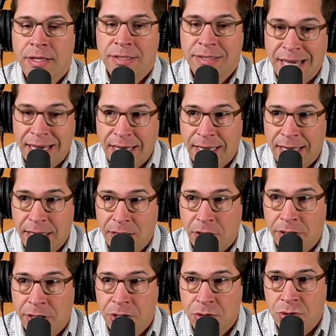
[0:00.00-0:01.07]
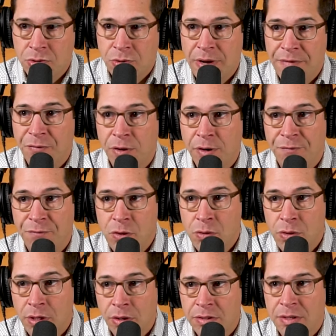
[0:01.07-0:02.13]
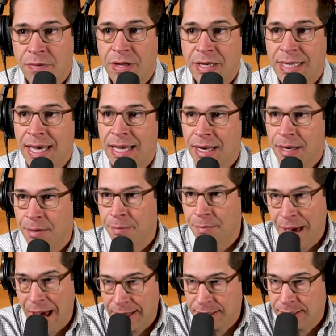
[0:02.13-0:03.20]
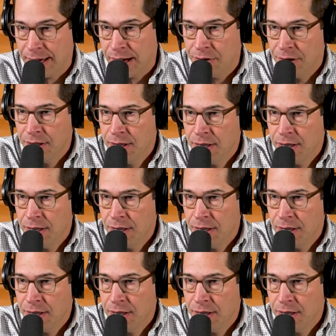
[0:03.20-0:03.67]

Take a hit on interest rate for a few years and then get it back down.